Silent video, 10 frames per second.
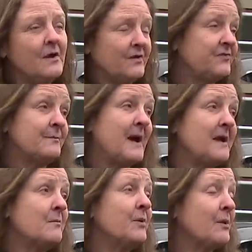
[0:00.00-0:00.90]
So my
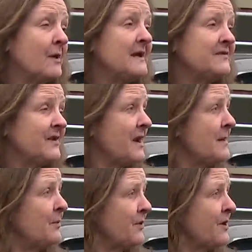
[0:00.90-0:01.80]
employees and I
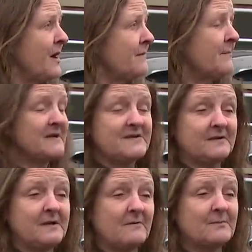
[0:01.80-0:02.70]
put on
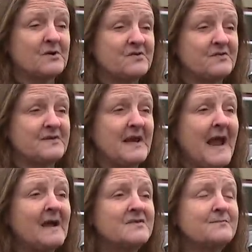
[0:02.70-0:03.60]
basically rubber suits and
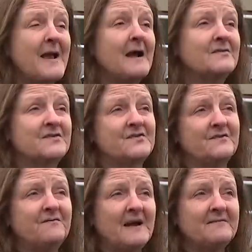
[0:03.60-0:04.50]
gas masks and a
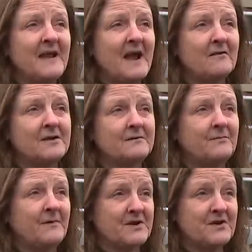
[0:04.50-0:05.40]
5-gallon
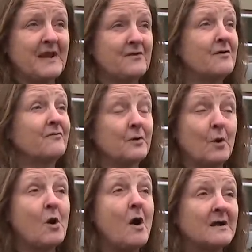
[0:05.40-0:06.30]
container of
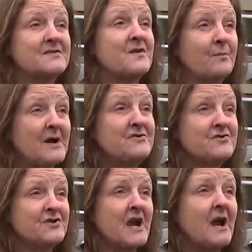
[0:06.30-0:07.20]
Clorox and a pressure
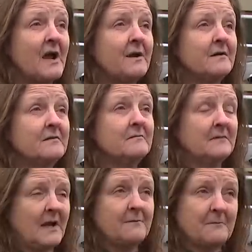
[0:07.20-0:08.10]
jet,
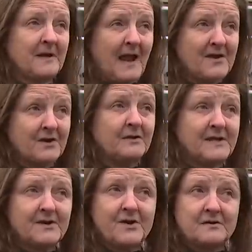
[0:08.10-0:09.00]
and we had to
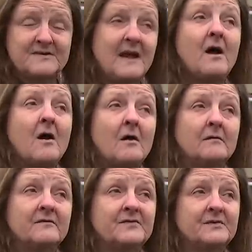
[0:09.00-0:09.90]
clean it
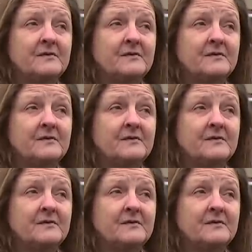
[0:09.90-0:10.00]
ourselves.